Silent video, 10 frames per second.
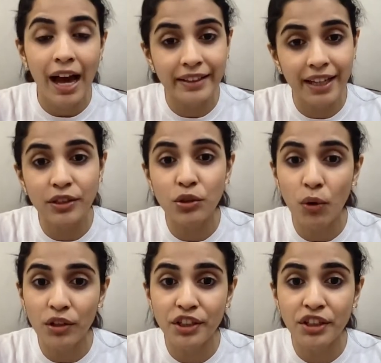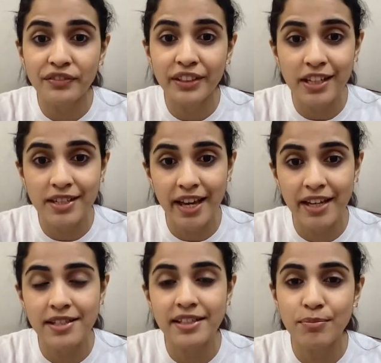and that the quality of these
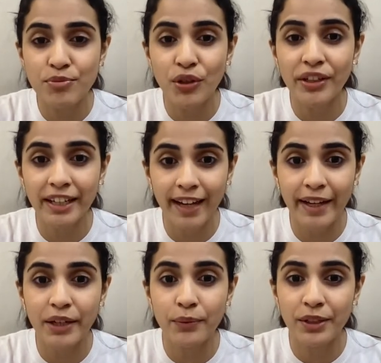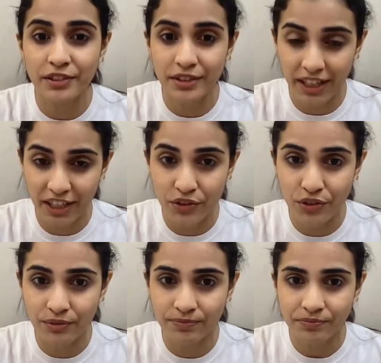eggs keeps on declining with
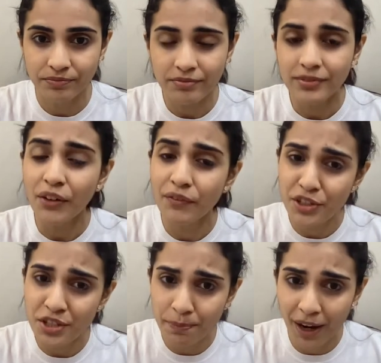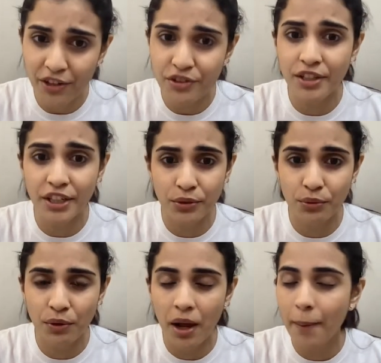age, which is partially
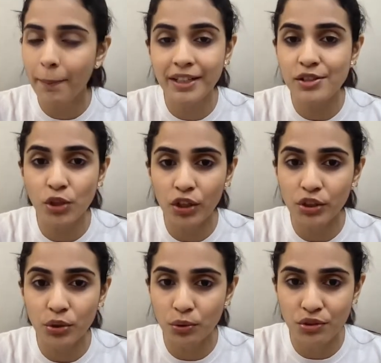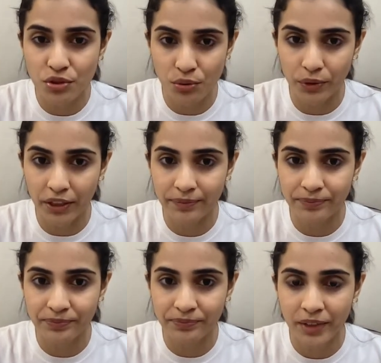true, but is not the whole story.
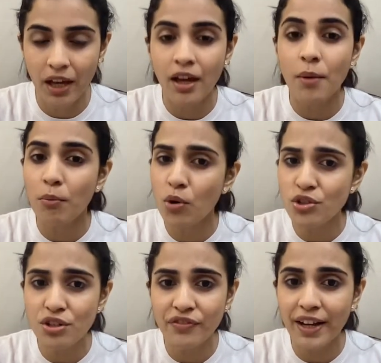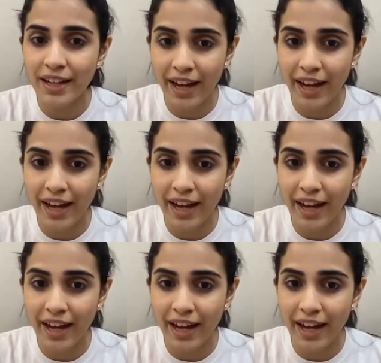Most of our